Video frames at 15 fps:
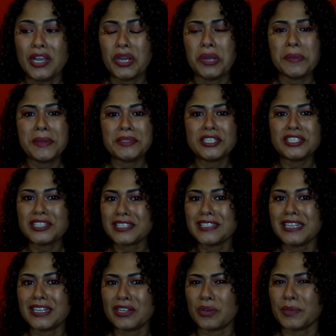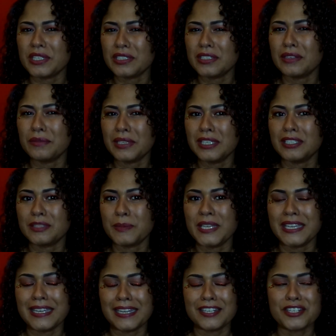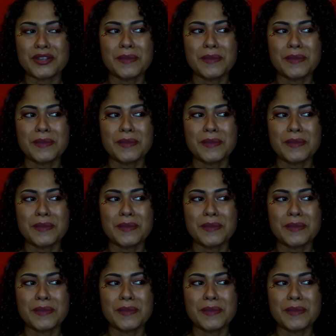Or maybe she just didn't know because she didn't really speak English.